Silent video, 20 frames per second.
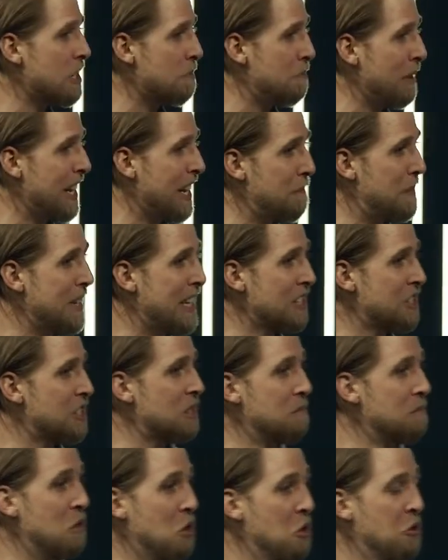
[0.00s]
but it begins to
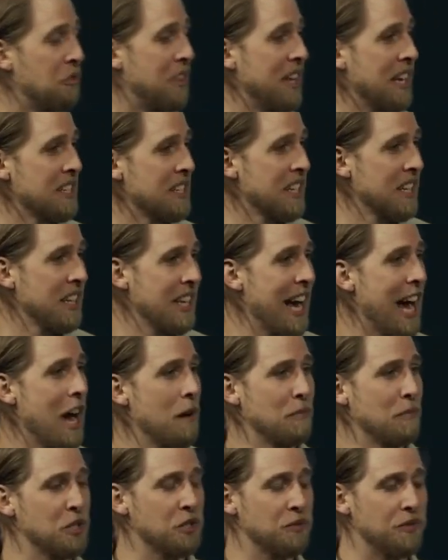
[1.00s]
move things in the
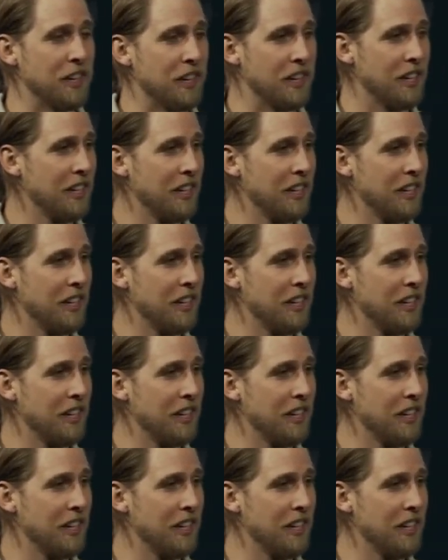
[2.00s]
atmosphere.